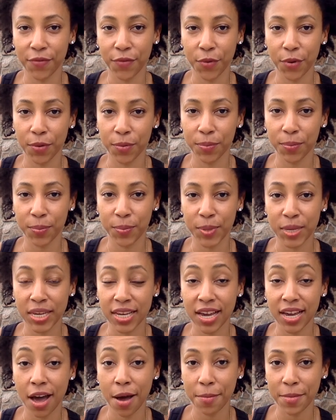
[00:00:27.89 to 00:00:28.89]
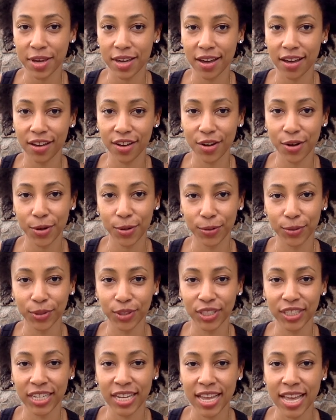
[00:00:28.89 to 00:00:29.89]
for becoming a
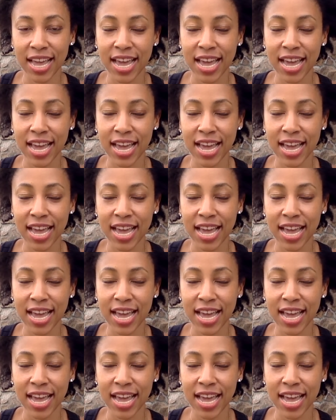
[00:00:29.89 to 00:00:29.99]
coach